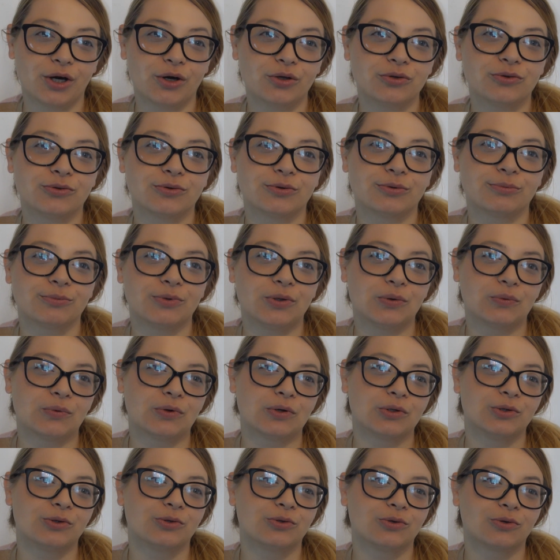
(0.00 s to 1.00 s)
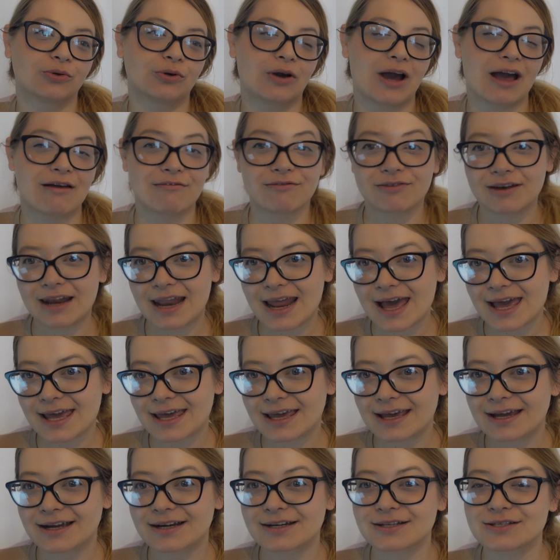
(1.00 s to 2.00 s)
autumn you want to have
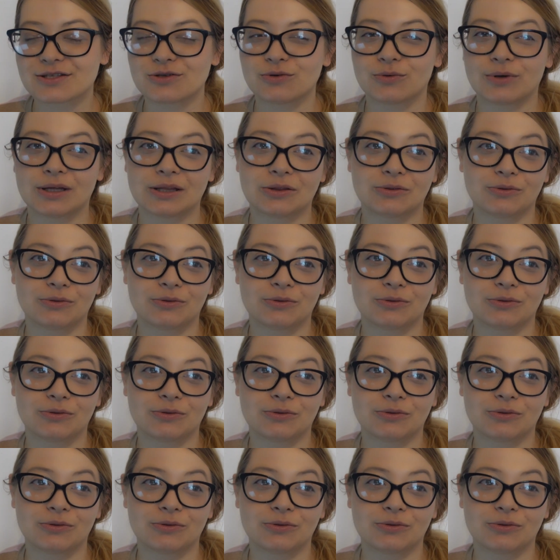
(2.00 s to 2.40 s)
layers,